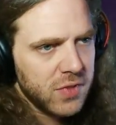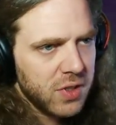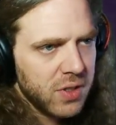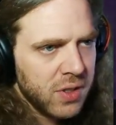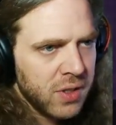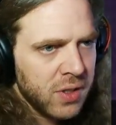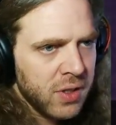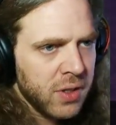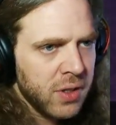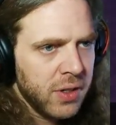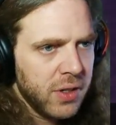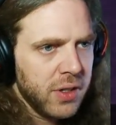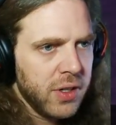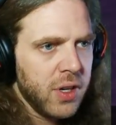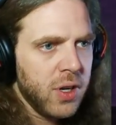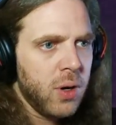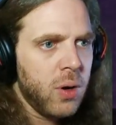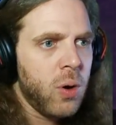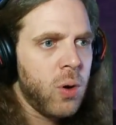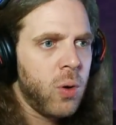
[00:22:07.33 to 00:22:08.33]

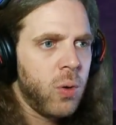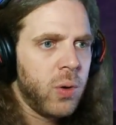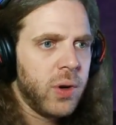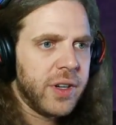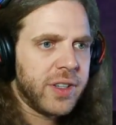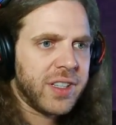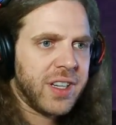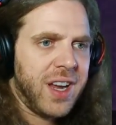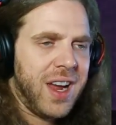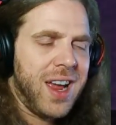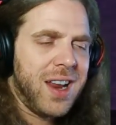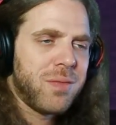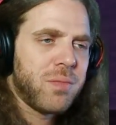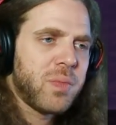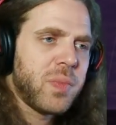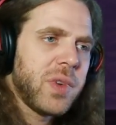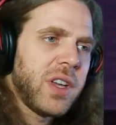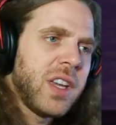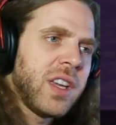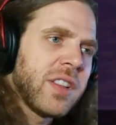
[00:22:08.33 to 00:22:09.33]
No, it can't
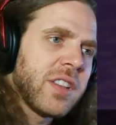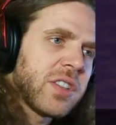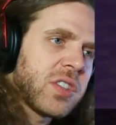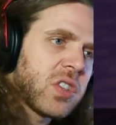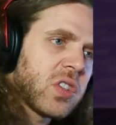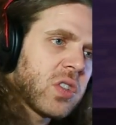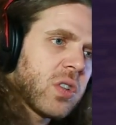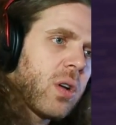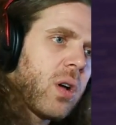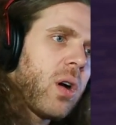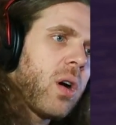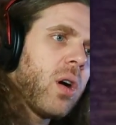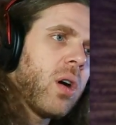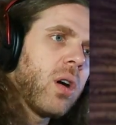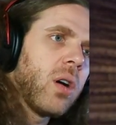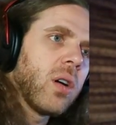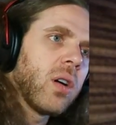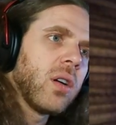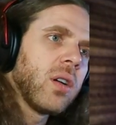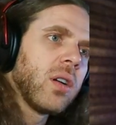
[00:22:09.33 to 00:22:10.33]
be the song.